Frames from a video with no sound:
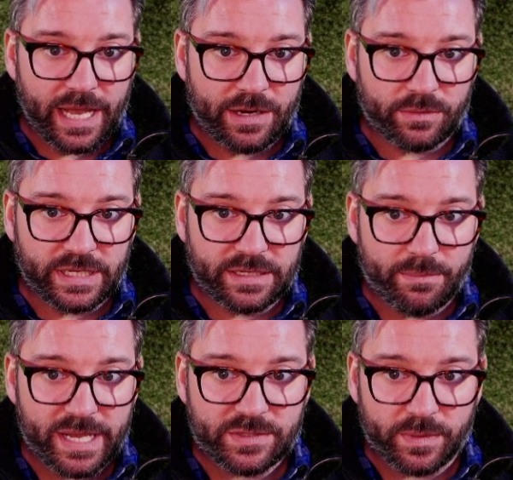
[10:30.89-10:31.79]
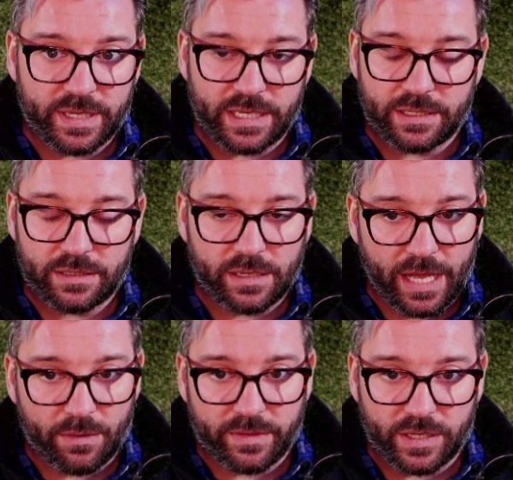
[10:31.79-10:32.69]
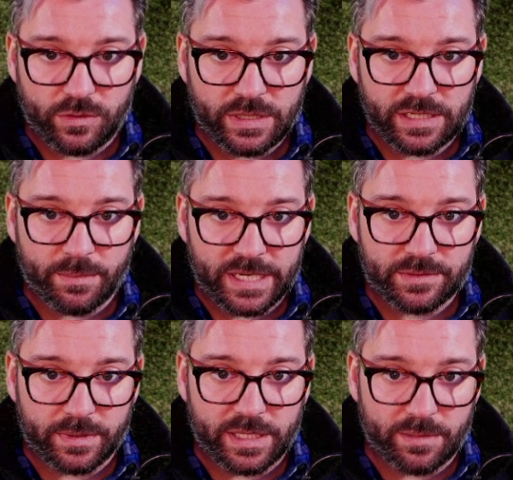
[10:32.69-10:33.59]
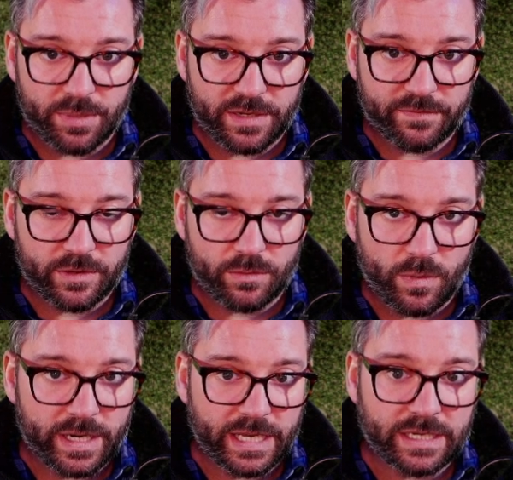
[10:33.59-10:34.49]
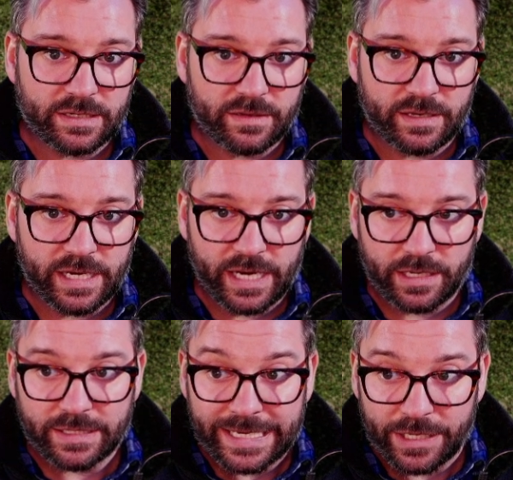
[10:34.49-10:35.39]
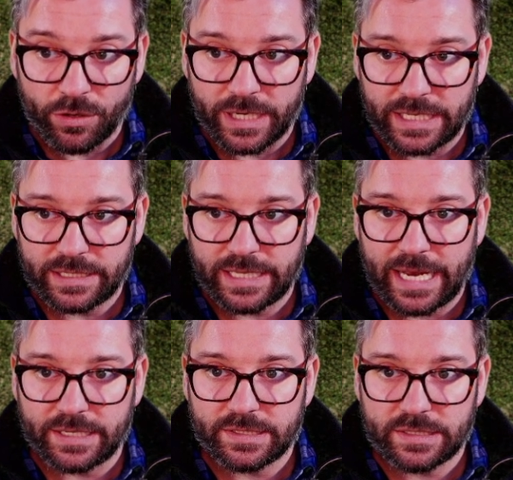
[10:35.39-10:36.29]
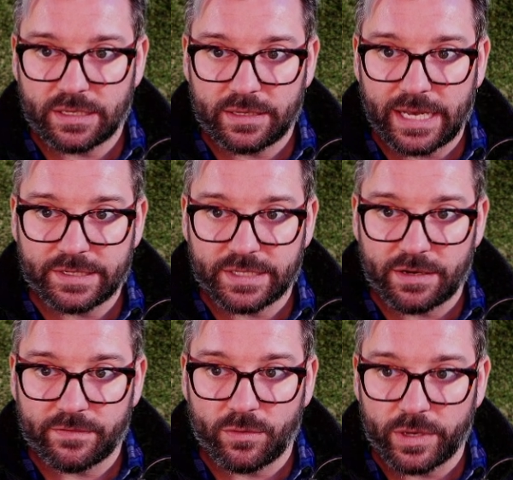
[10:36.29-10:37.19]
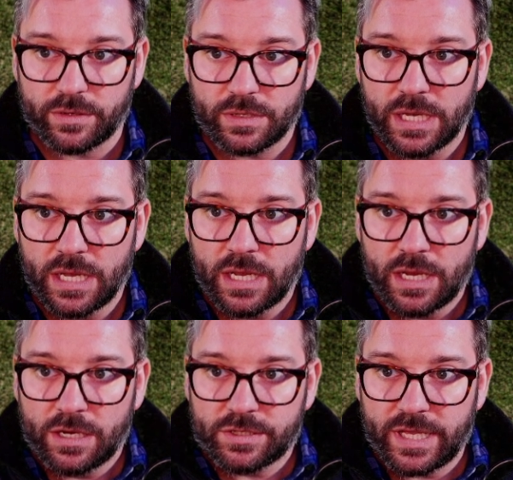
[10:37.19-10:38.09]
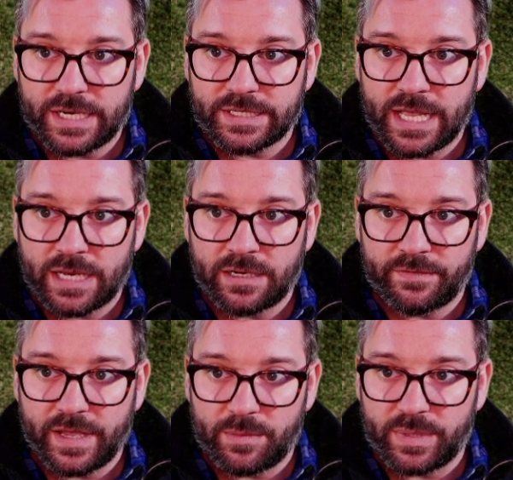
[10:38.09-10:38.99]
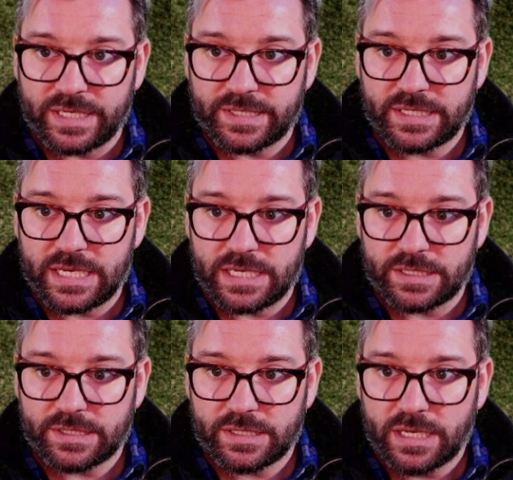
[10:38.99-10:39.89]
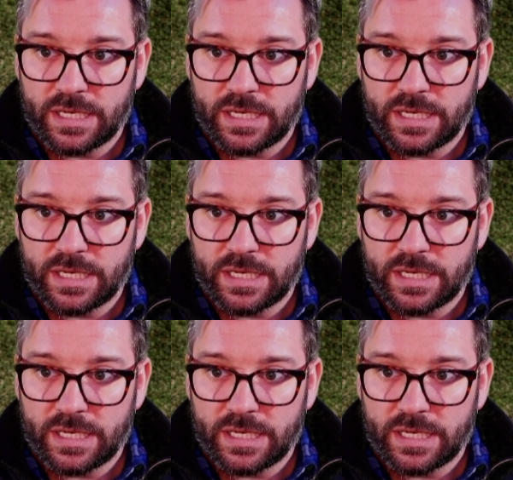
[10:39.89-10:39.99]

I don't need to mess with it. I don't think you need to mess with it, but if you want to get into the nitty gritty, that is there for you. So that is not enough NPCs.